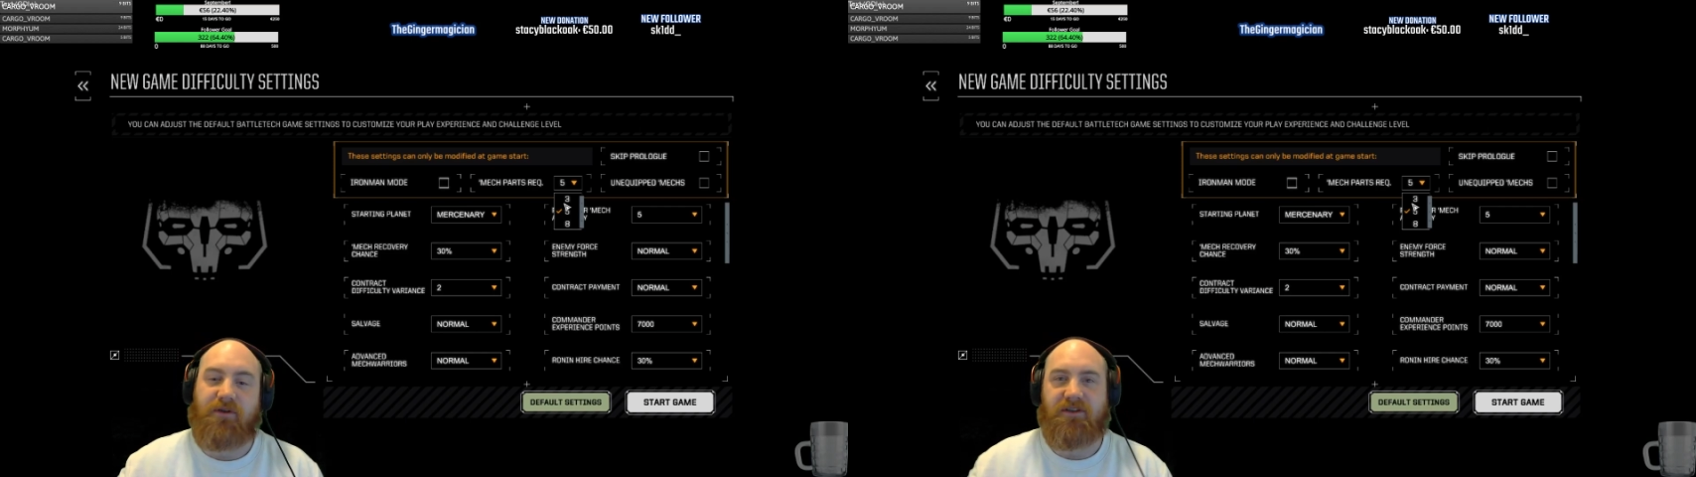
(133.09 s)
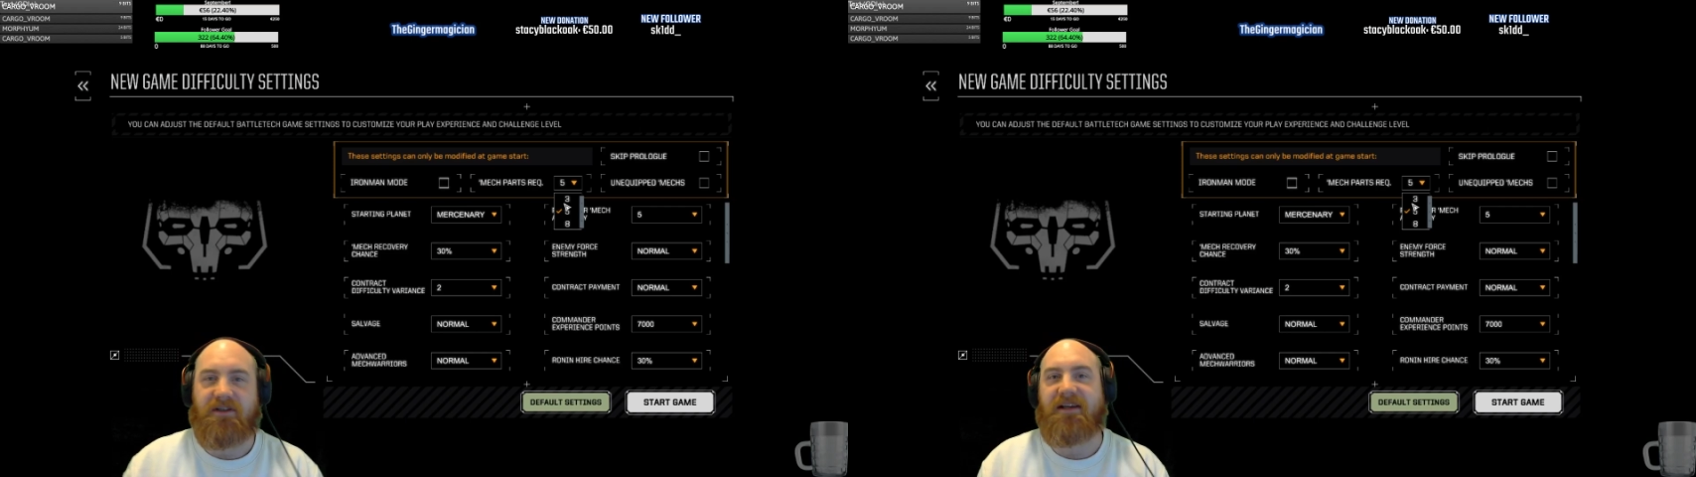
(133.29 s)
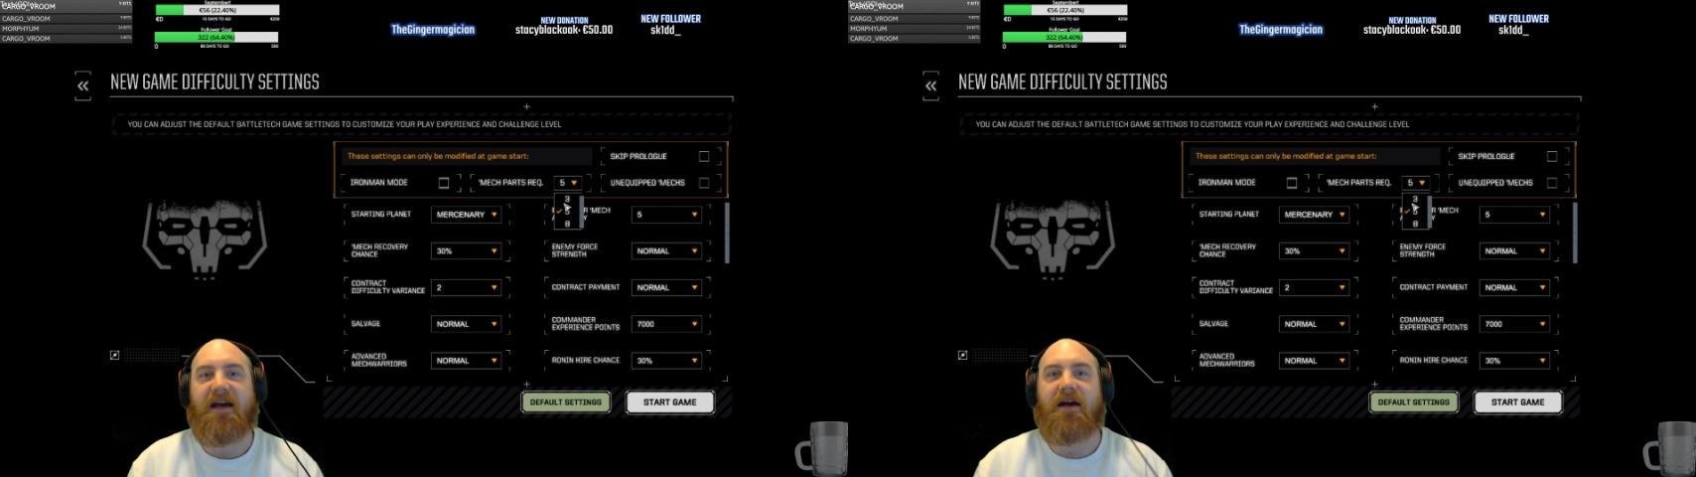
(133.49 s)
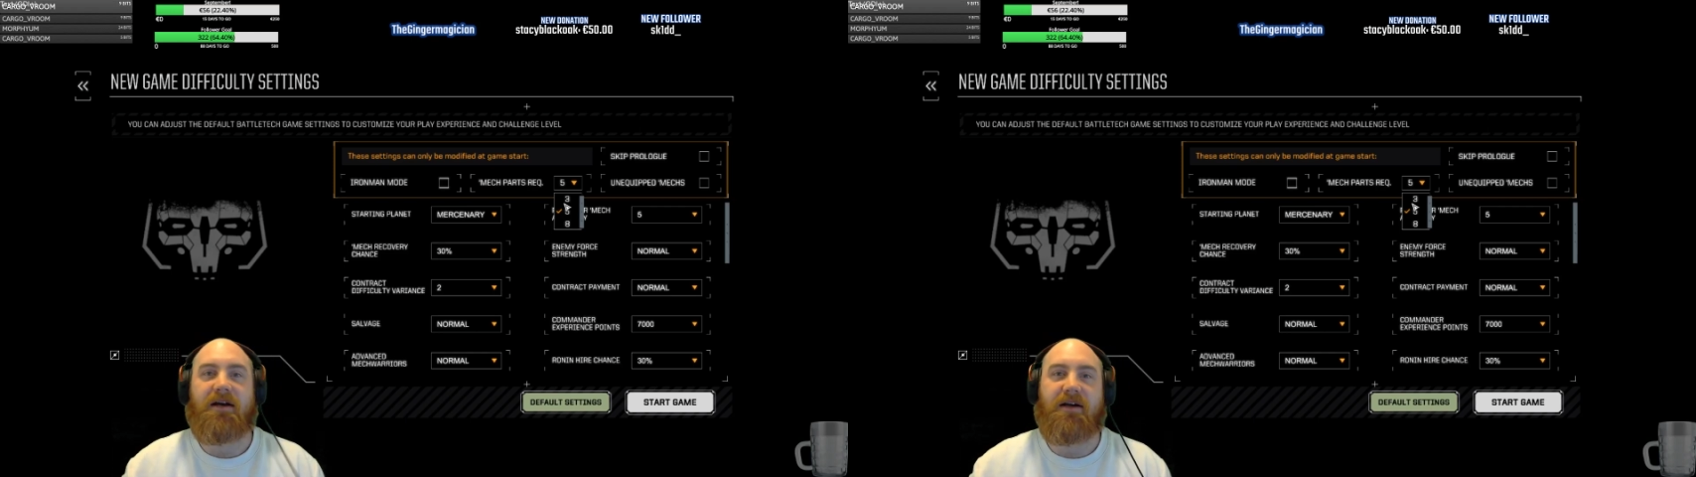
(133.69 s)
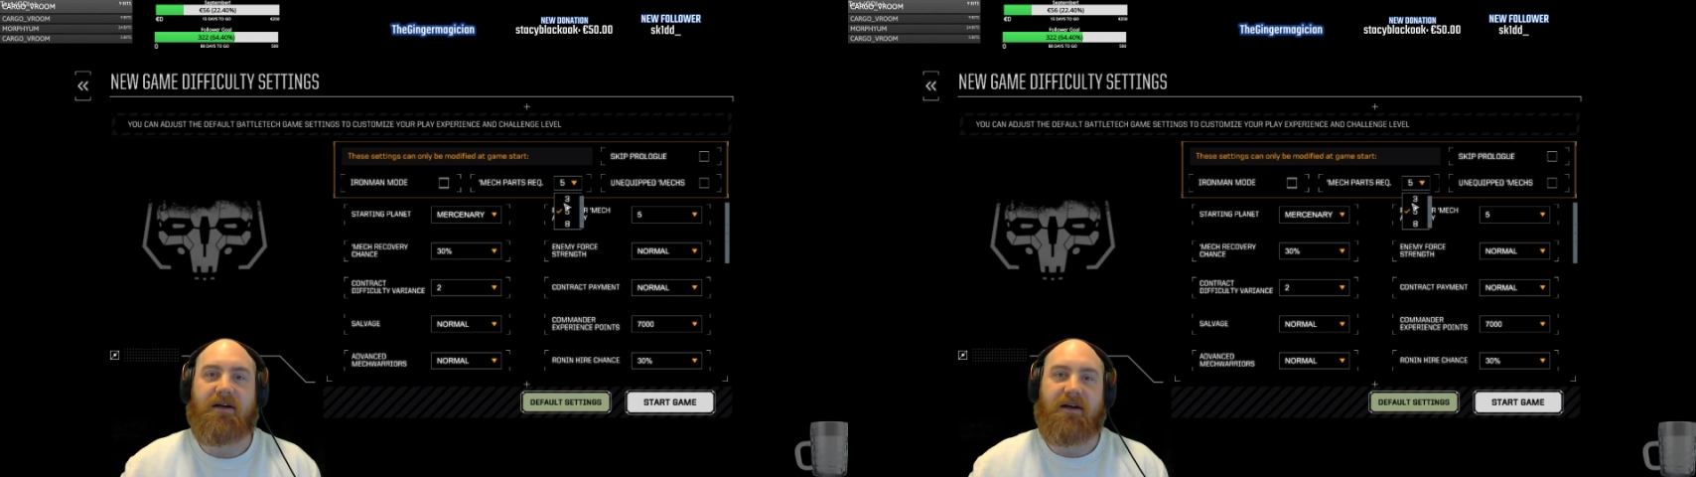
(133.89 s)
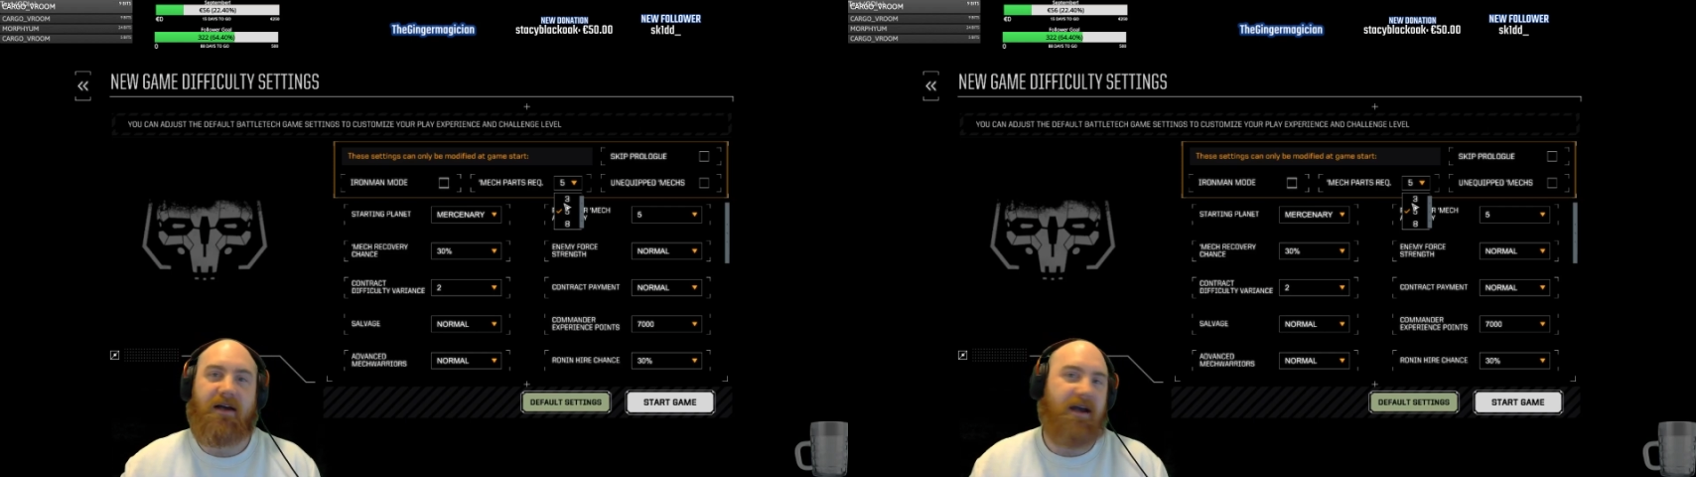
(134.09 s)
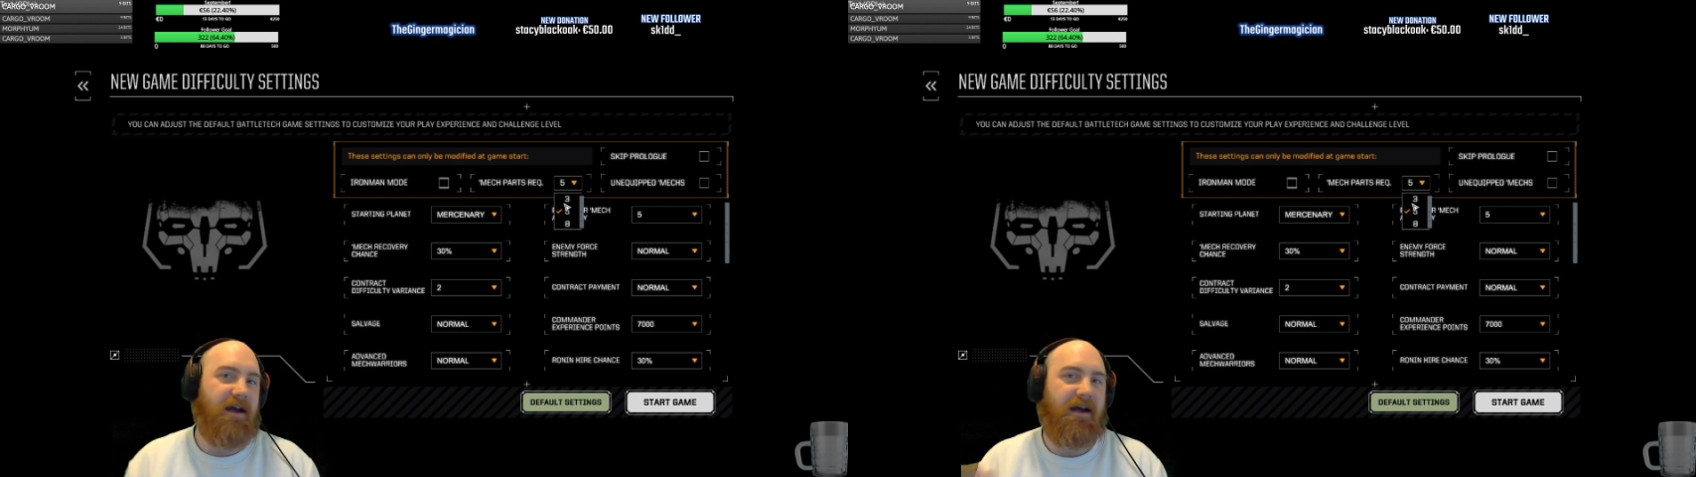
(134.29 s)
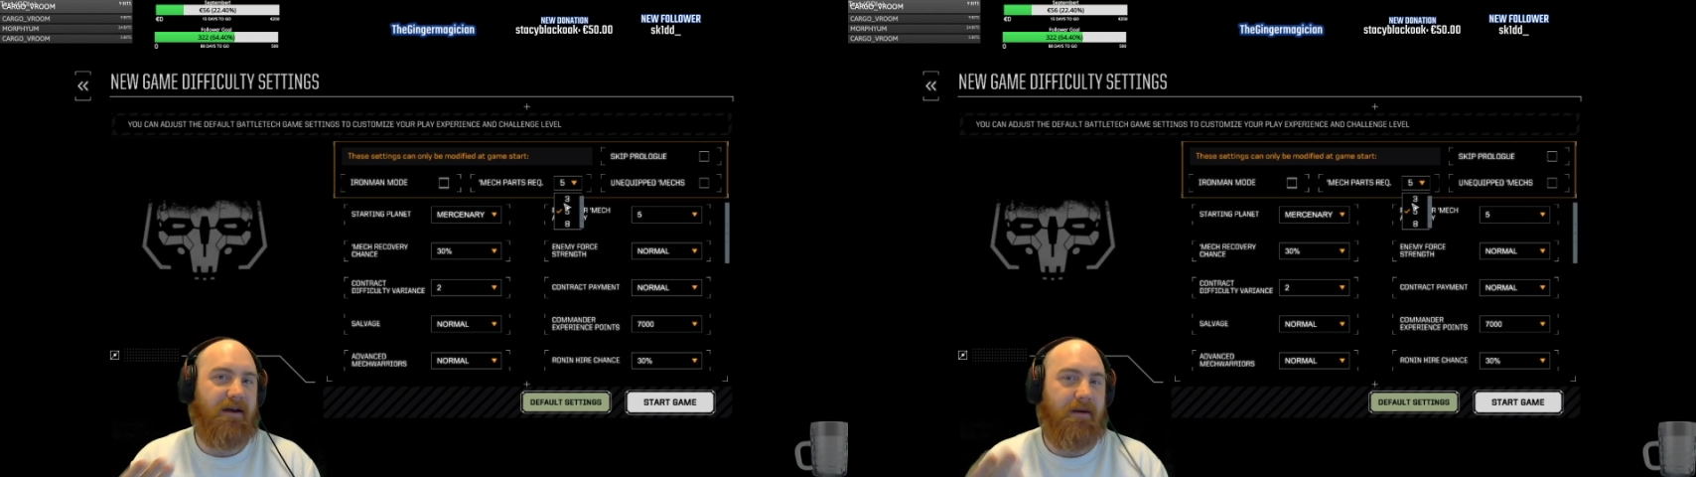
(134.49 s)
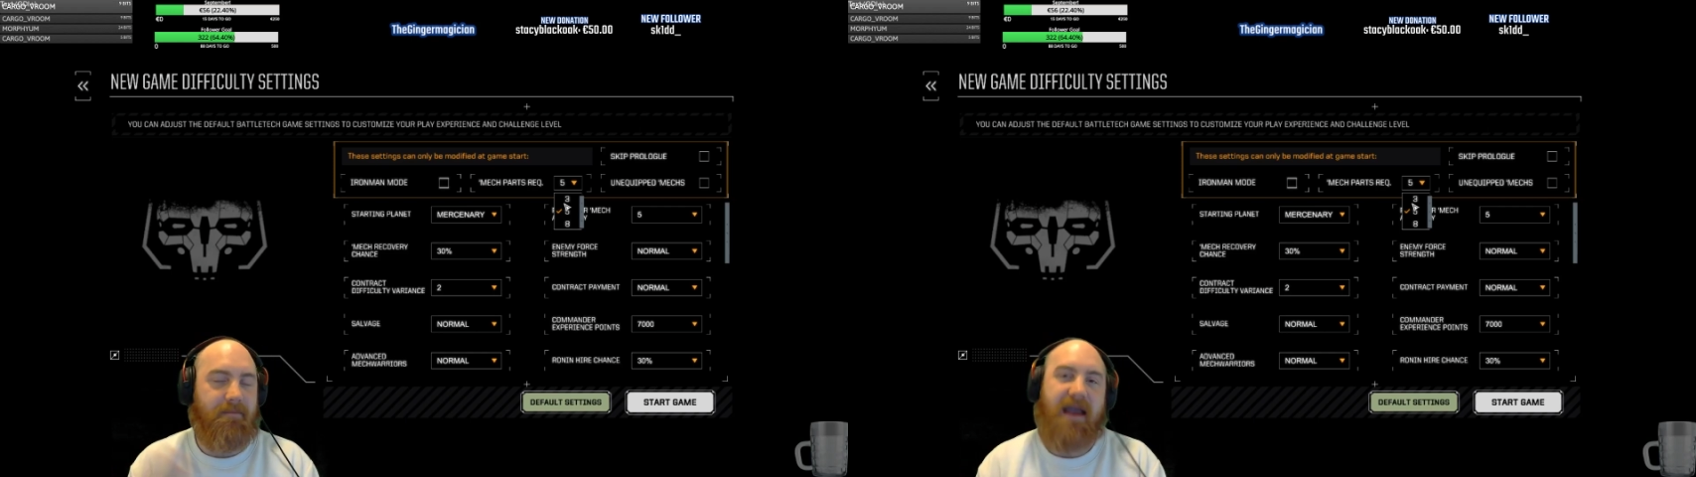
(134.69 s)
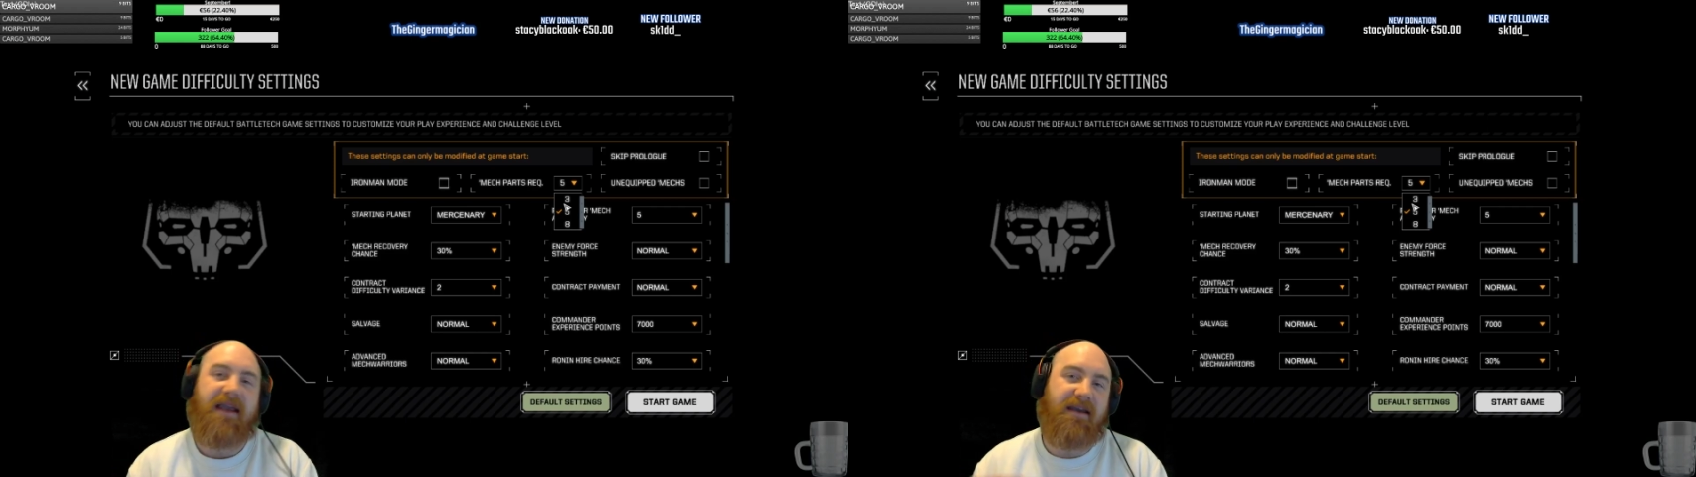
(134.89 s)
You can get a
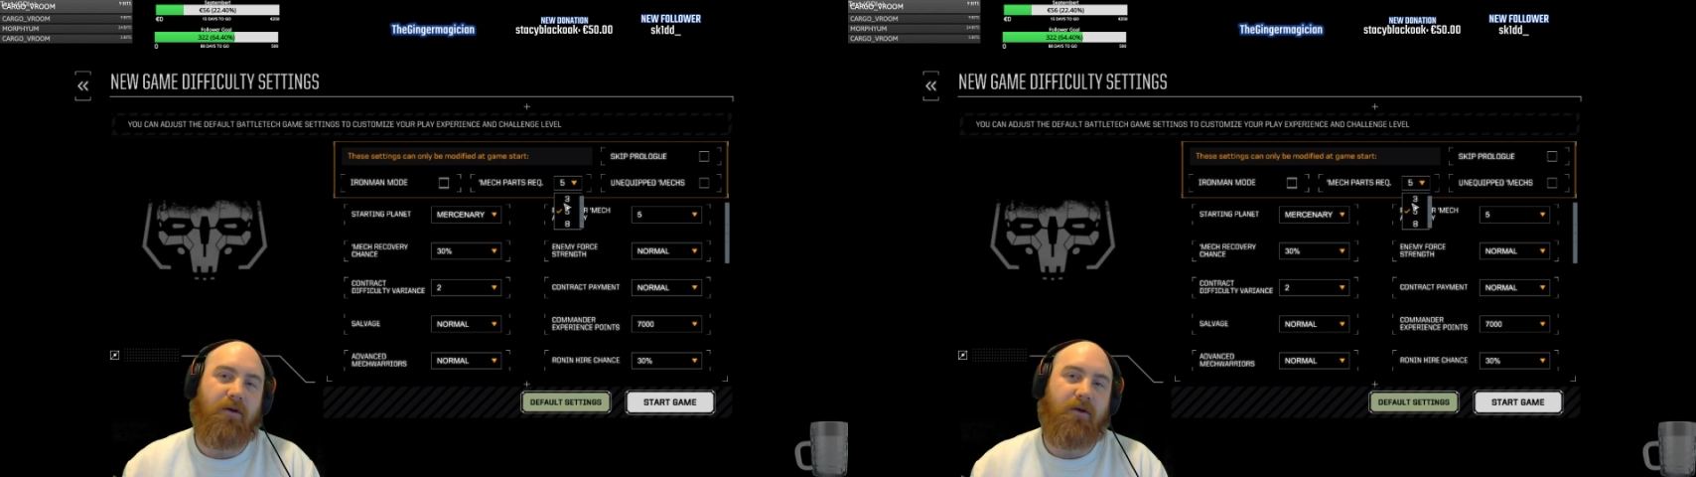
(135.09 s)
mech